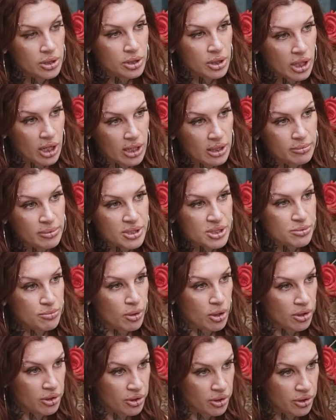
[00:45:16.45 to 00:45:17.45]
You got to be
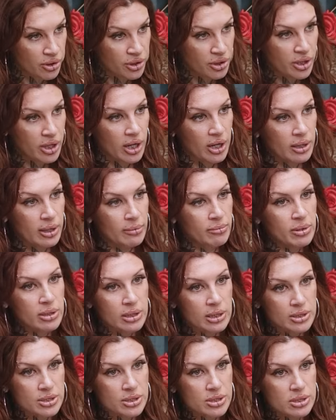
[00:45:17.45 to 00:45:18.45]
smarter. You got to, I mean,
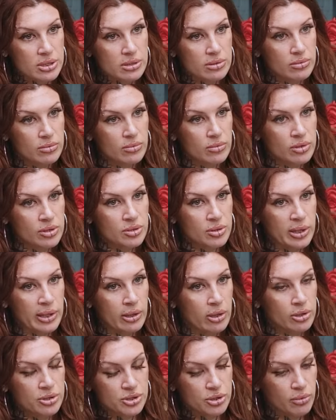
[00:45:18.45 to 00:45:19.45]
that's
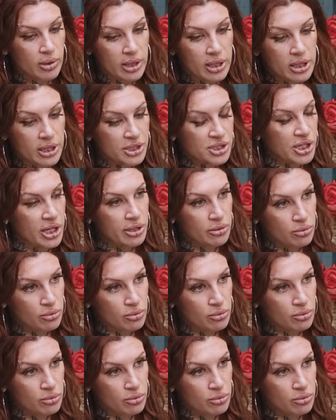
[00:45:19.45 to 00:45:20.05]
also why, like, China